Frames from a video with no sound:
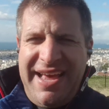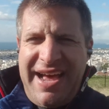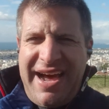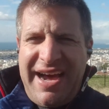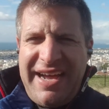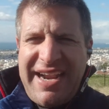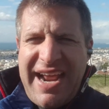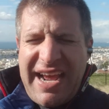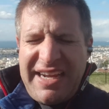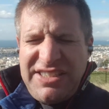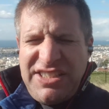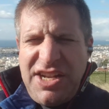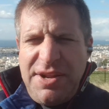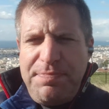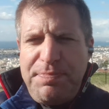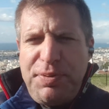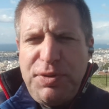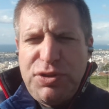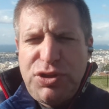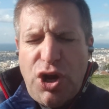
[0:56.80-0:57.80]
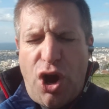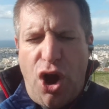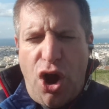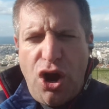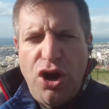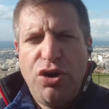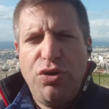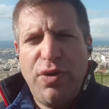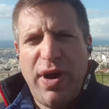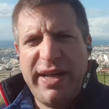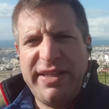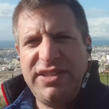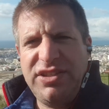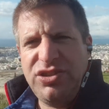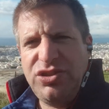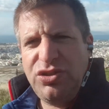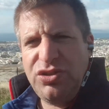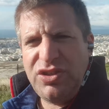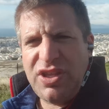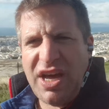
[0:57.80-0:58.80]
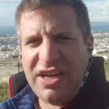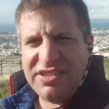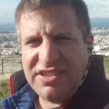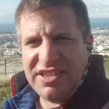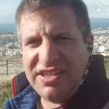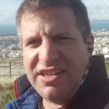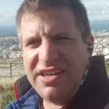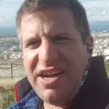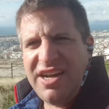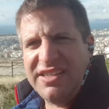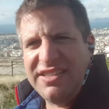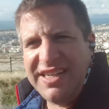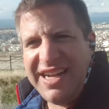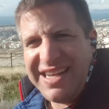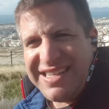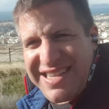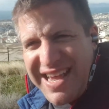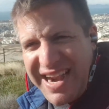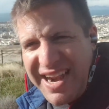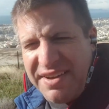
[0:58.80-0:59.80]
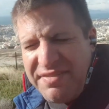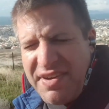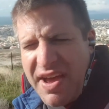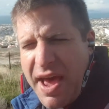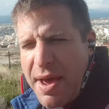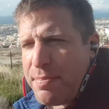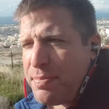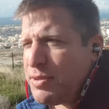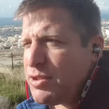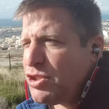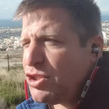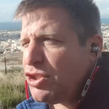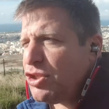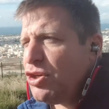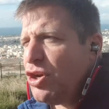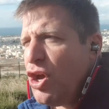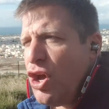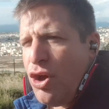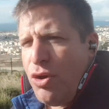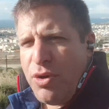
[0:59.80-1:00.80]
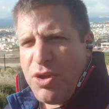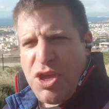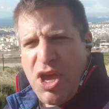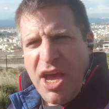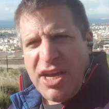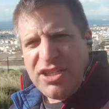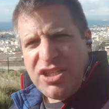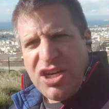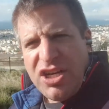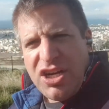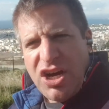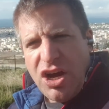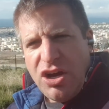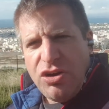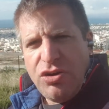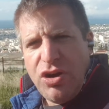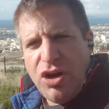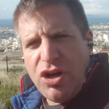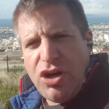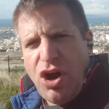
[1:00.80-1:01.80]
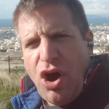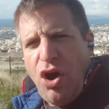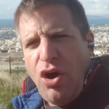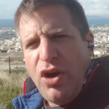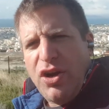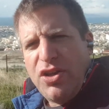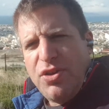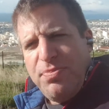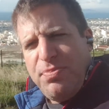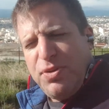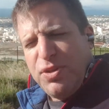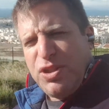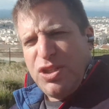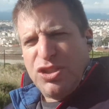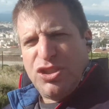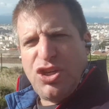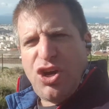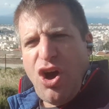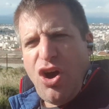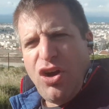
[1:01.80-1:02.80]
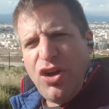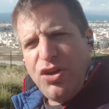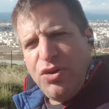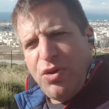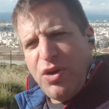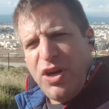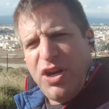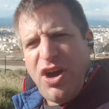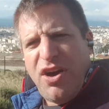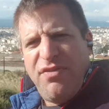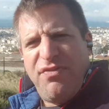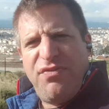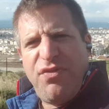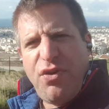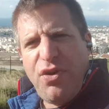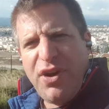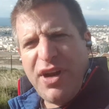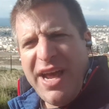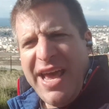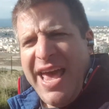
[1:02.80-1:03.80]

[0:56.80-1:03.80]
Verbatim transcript: I'd actually put on weight in 2019. Has that ever happened to you? When you actually go to a goal and you put this goal and you want to go forward